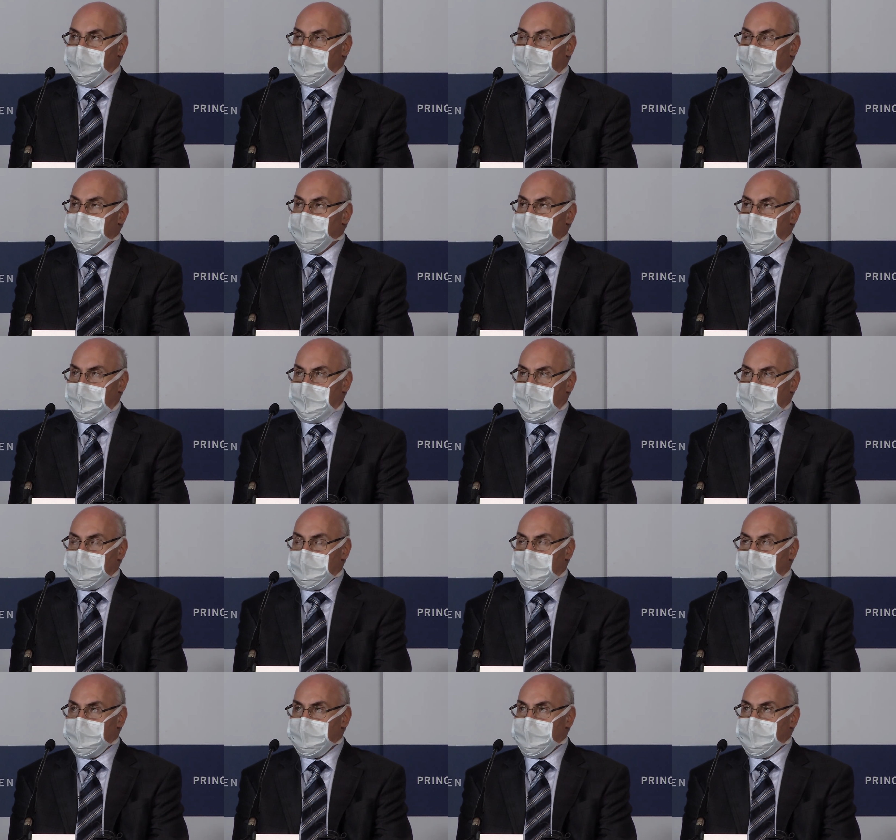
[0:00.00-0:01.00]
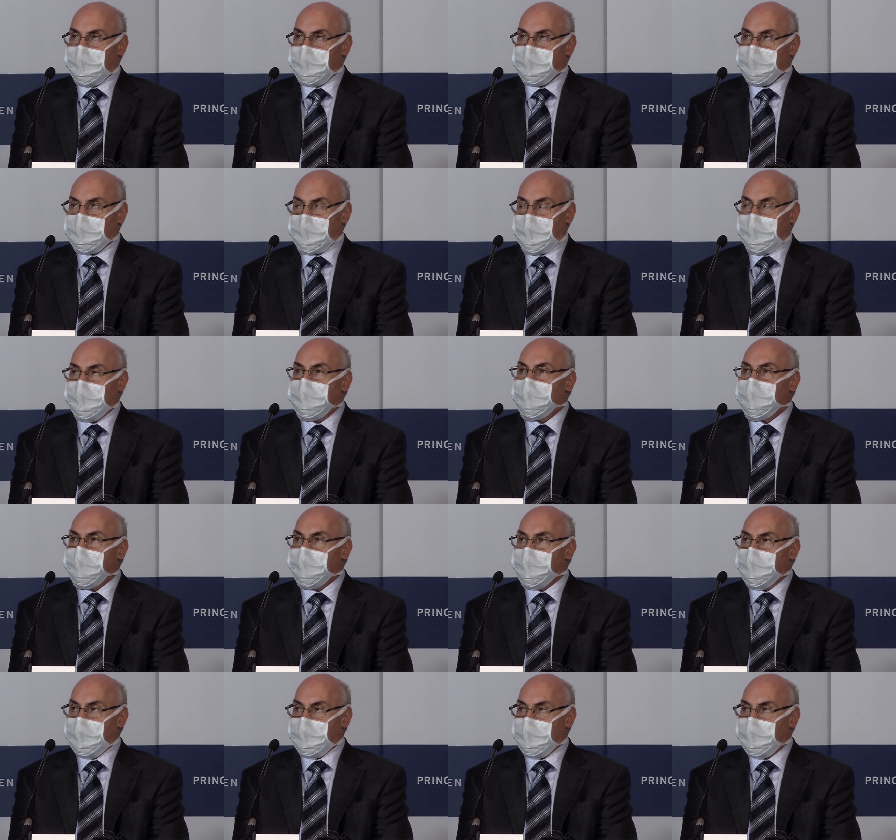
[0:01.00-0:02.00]
So it's kind of the
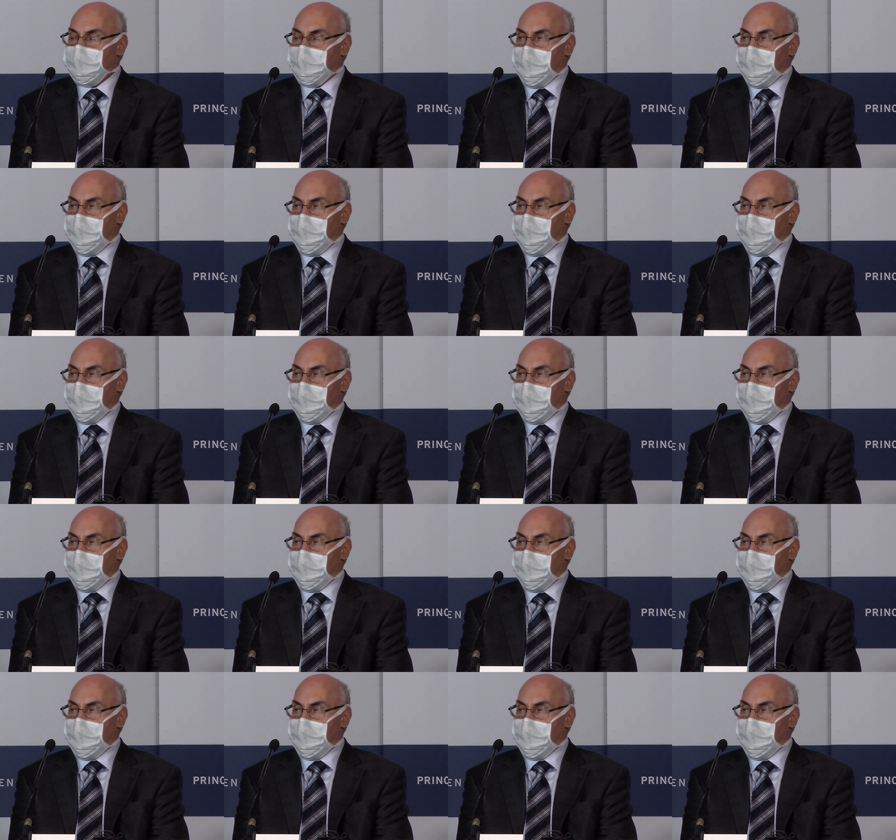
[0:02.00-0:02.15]
middleman.